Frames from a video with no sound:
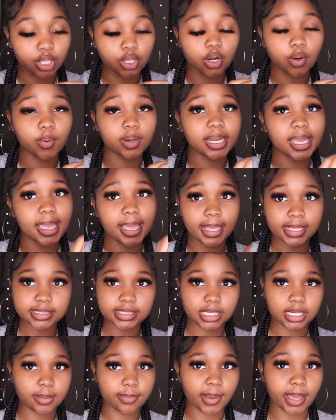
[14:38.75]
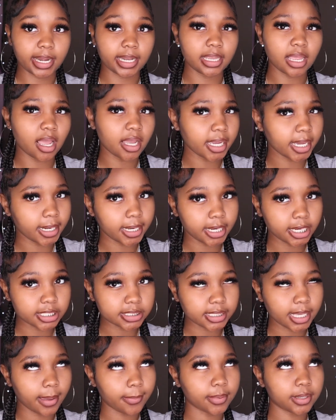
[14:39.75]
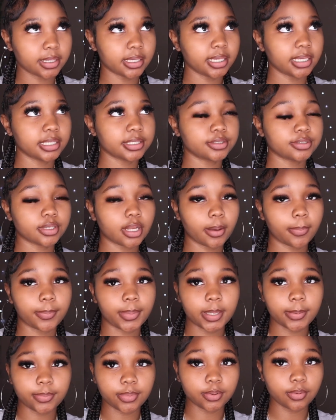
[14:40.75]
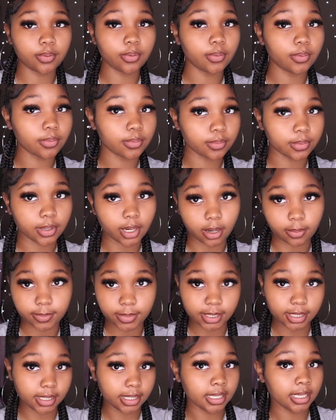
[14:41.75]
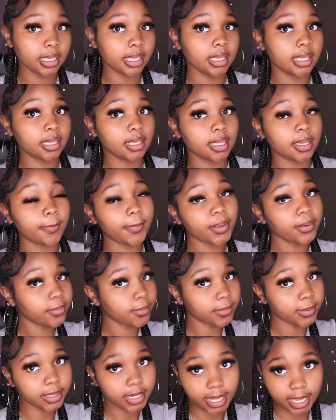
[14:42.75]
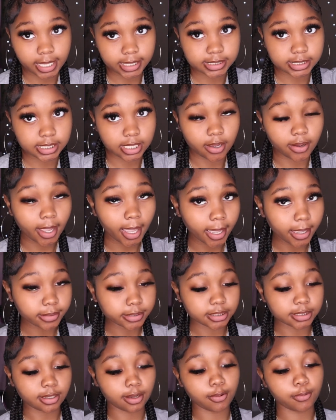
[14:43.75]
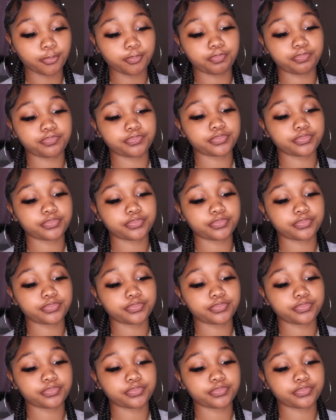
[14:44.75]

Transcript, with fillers: you don't want to ask anybody y'all got a hair tie because you know people don't be people be nasty okay so